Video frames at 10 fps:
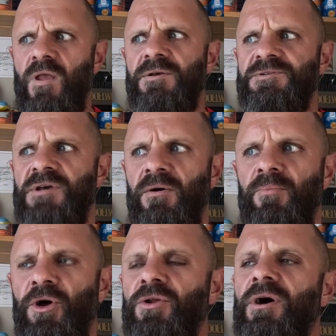So
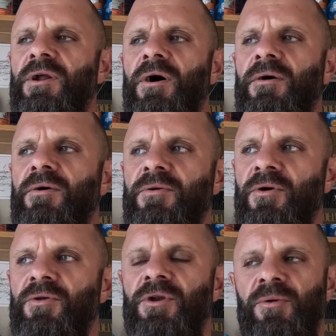I'm not
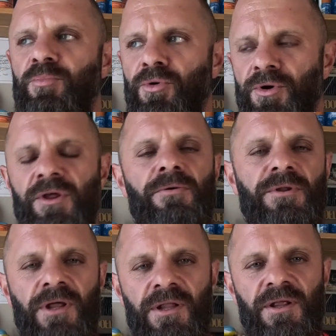gonna bore you
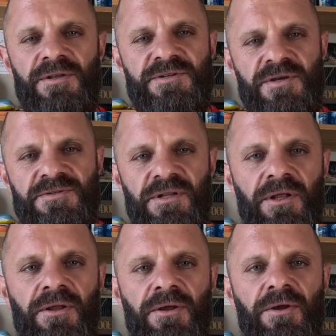with that. It's
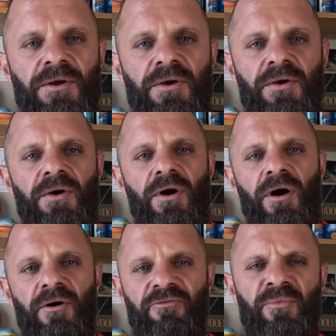easily
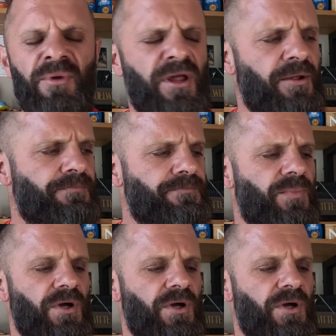for me.